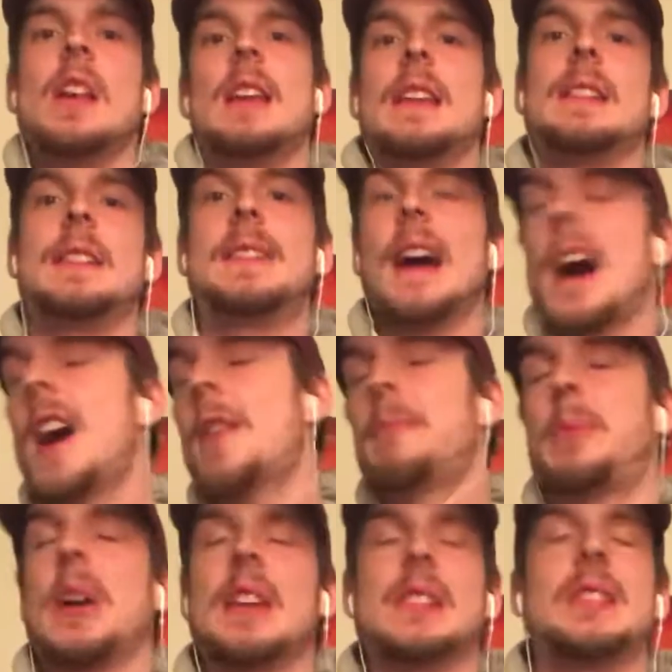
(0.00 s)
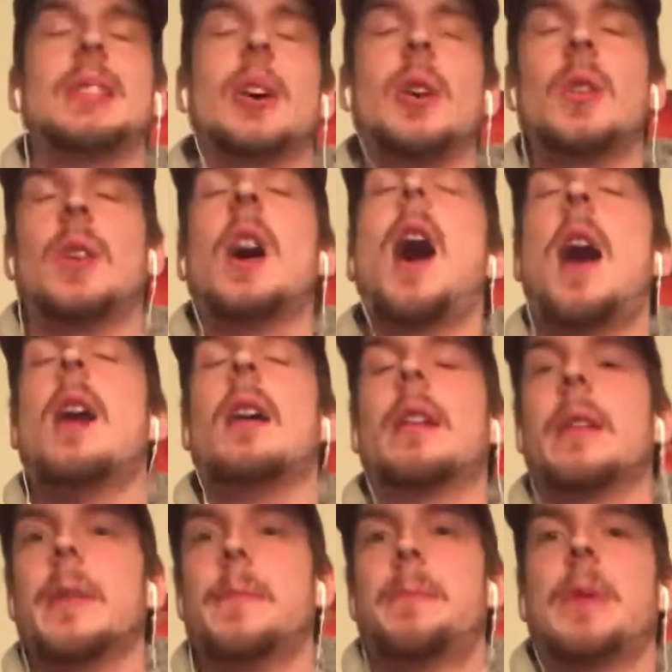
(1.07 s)
And I've been so
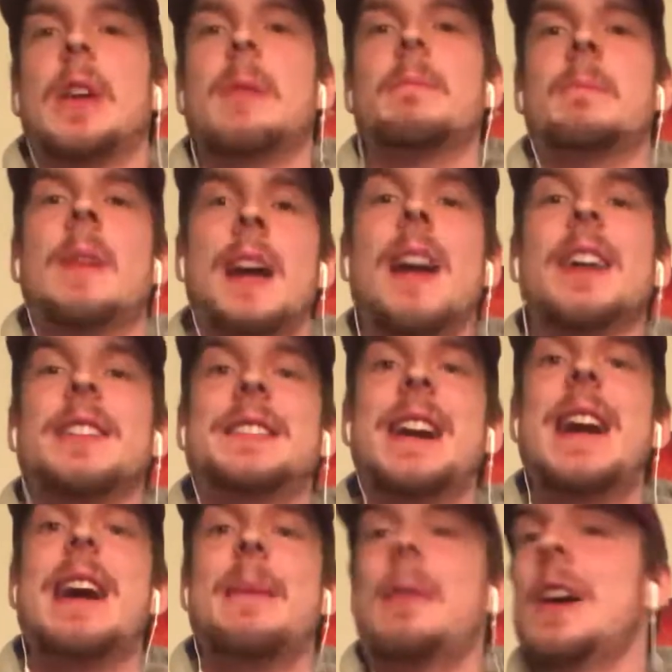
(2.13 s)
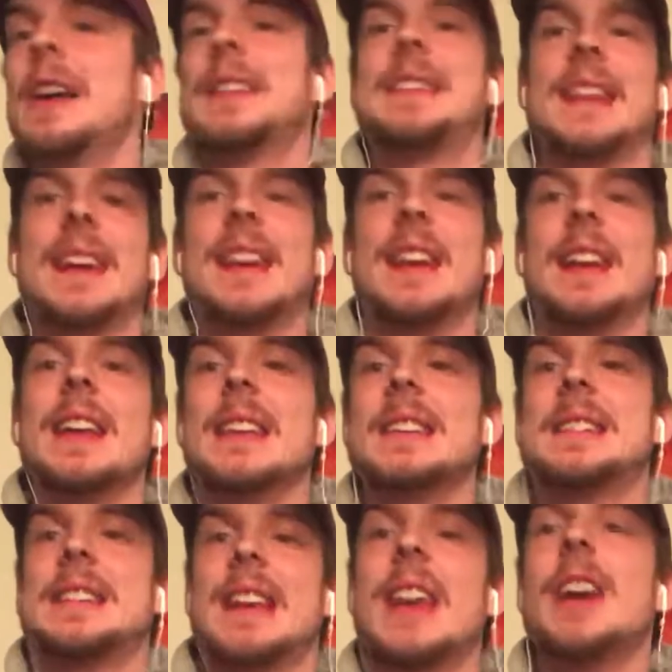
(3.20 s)
caught up in my job Didn't
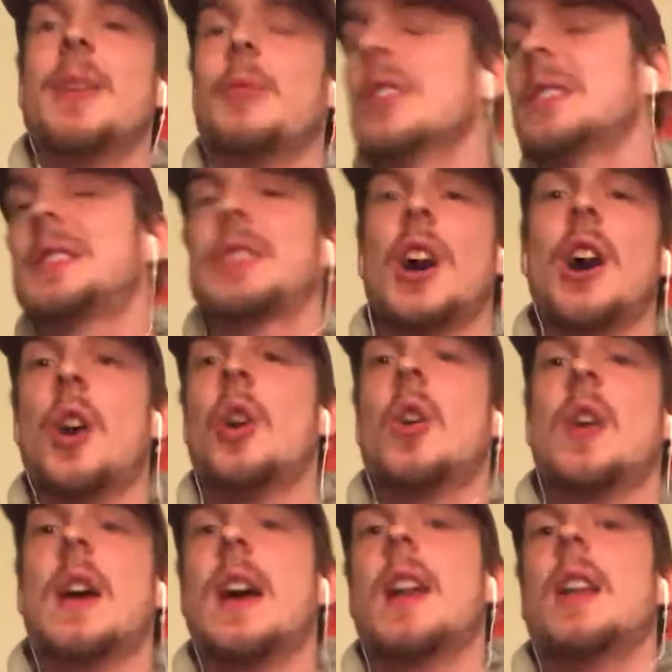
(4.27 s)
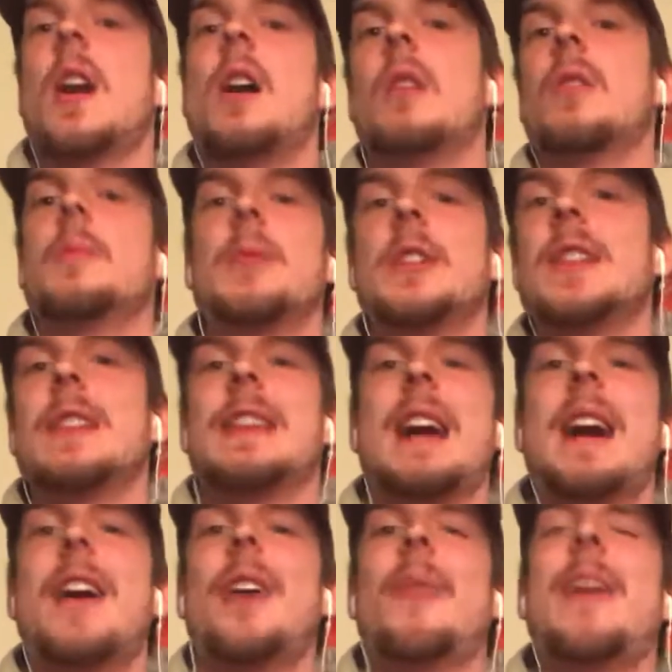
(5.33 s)
see what's going on But
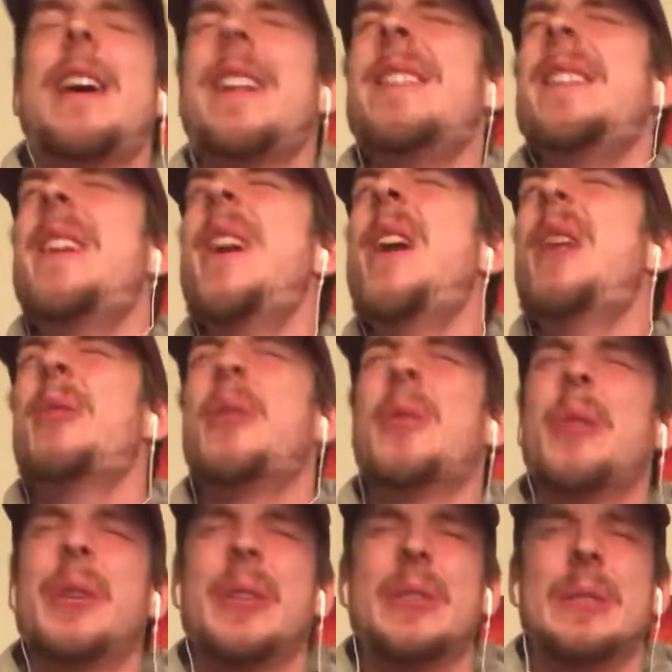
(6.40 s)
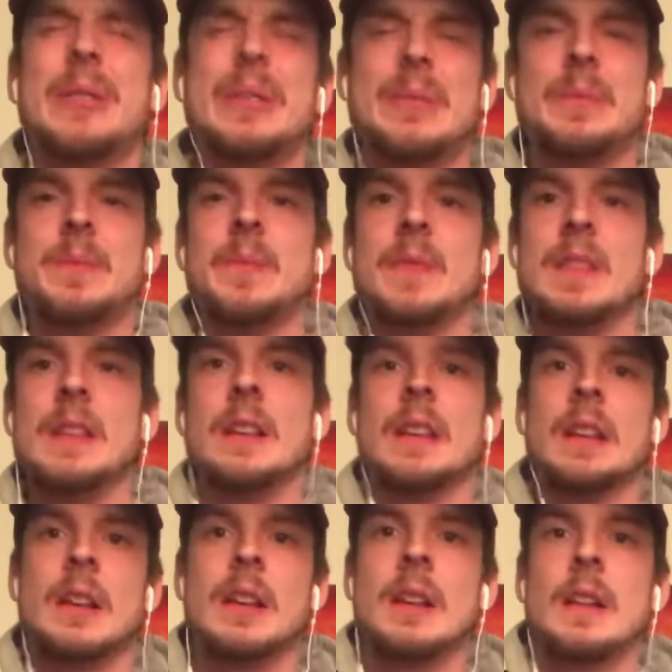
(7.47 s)
now I know
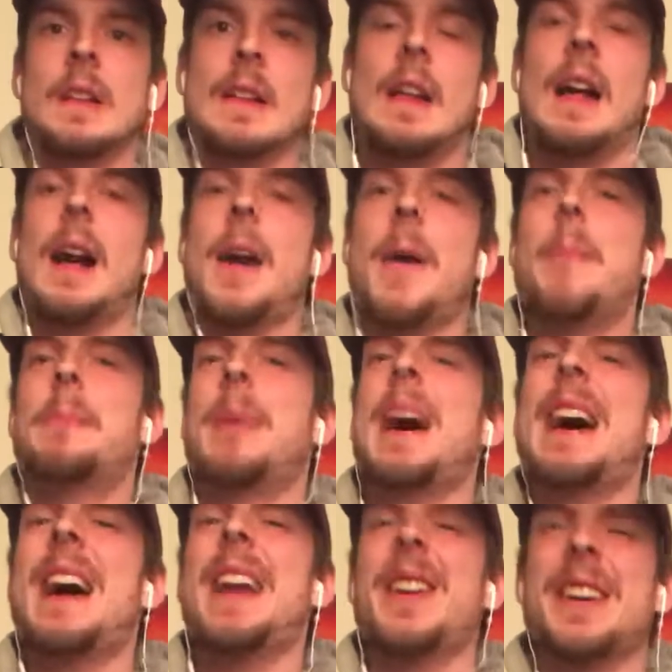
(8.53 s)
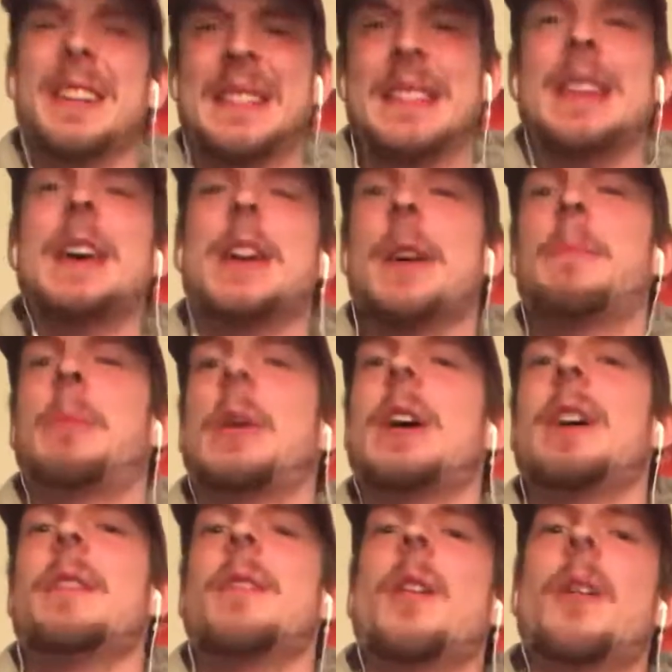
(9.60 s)
I'm better
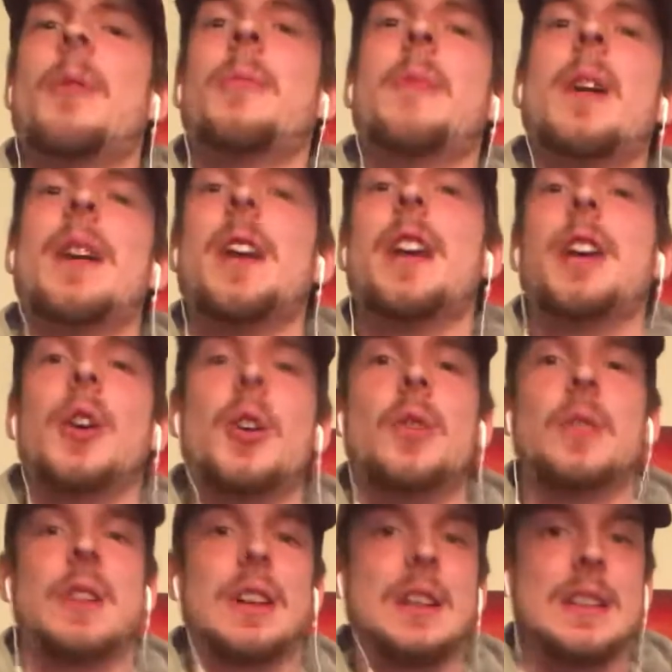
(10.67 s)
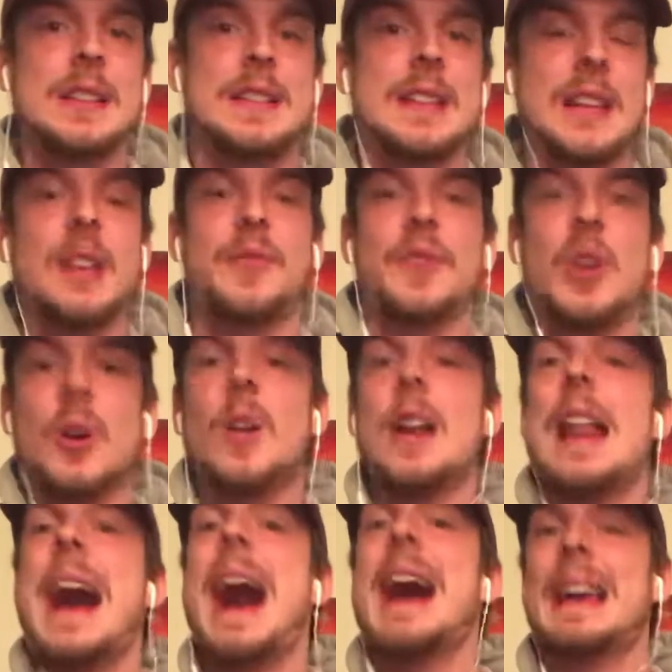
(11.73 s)
sleeping on my own Cause if you
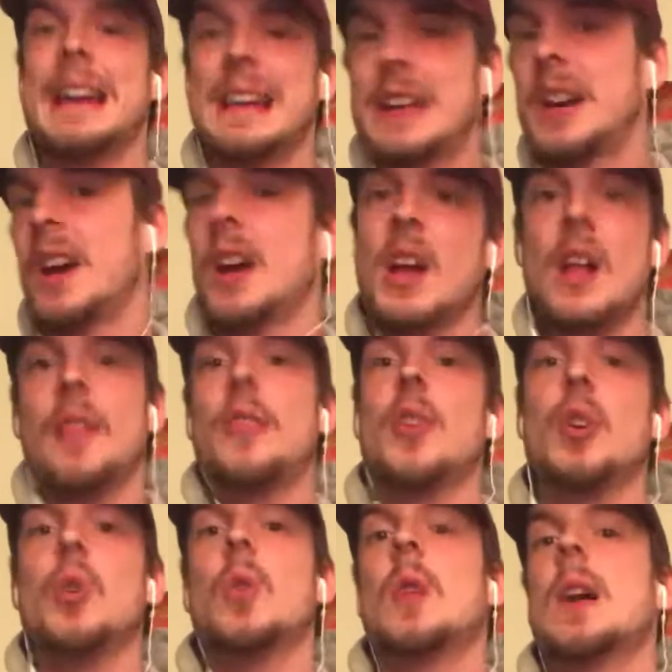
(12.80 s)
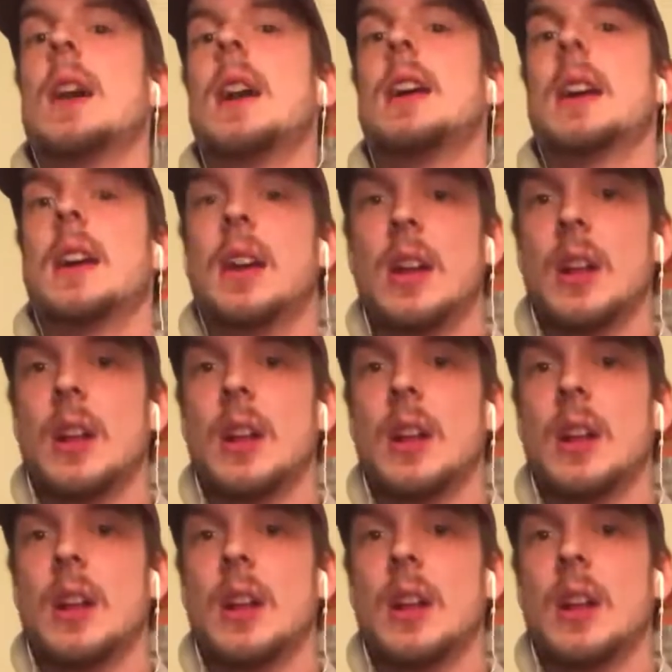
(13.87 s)
like the way